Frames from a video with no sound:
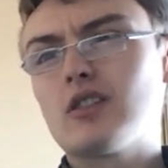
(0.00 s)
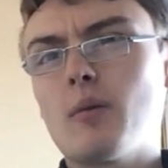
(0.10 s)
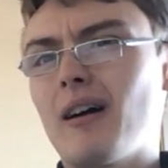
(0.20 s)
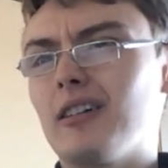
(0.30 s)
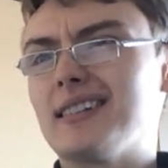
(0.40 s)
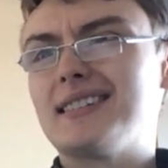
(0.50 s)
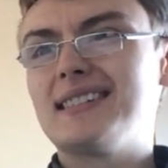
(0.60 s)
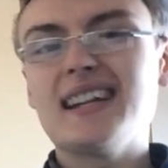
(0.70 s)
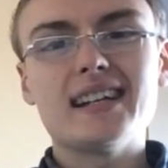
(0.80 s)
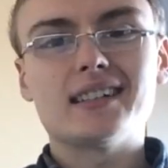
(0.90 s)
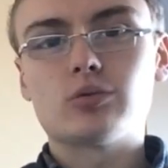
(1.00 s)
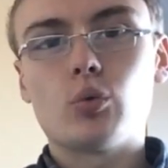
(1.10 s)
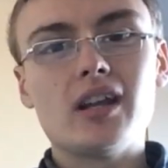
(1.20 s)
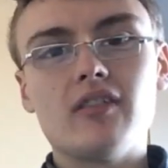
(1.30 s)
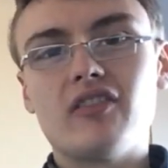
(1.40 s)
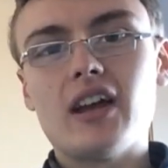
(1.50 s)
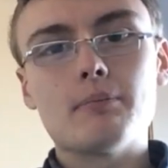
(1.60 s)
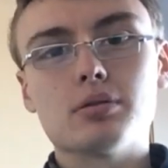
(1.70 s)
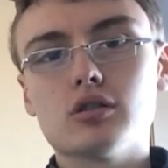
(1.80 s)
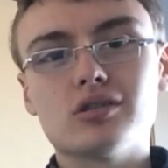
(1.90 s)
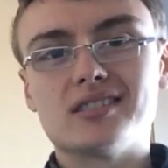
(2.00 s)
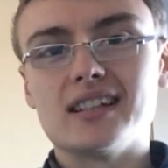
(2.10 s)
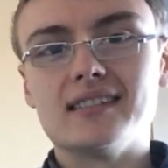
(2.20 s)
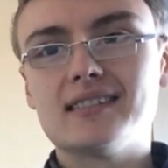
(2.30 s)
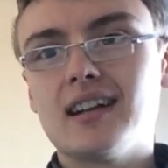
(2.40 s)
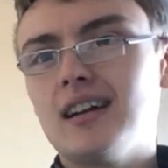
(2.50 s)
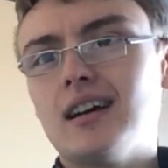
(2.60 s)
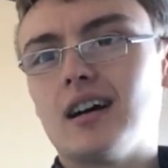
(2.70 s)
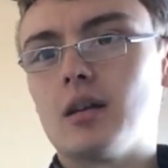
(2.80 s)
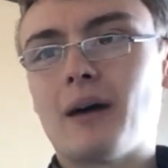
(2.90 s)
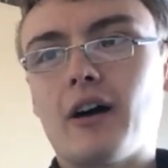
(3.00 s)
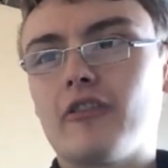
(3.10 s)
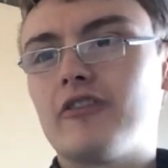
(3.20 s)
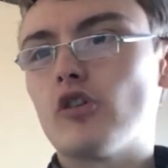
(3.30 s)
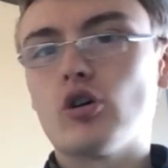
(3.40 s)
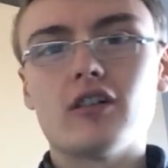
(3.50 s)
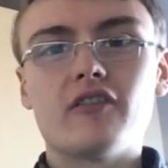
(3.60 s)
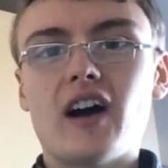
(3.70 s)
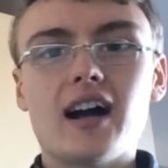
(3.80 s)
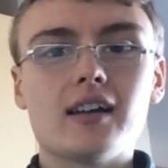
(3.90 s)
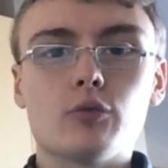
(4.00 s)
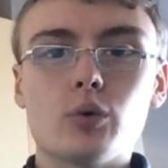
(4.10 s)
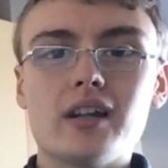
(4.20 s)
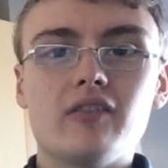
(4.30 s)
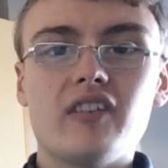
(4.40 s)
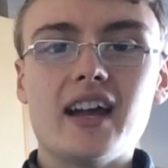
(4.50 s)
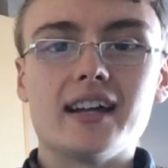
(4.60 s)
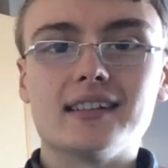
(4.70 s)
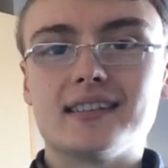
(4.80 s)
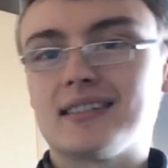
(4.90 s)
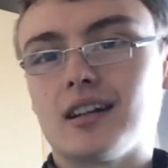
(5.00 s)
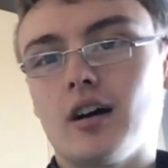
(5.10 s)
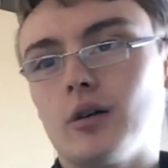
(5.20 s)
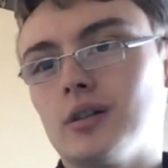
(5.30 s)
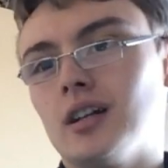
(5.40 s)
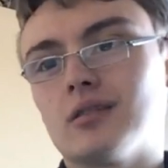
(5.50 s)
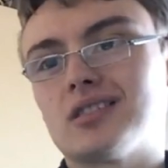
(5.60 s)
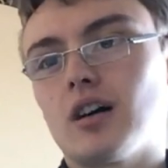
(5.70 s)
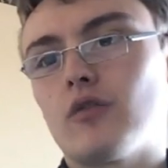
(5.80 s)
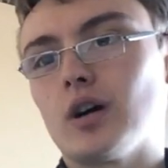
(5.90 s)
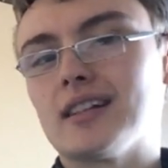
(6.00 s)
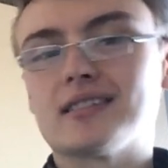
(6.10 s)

about 6 Wii Fit Pluses and about 4 or 5 Wii Fits, so, you know, software.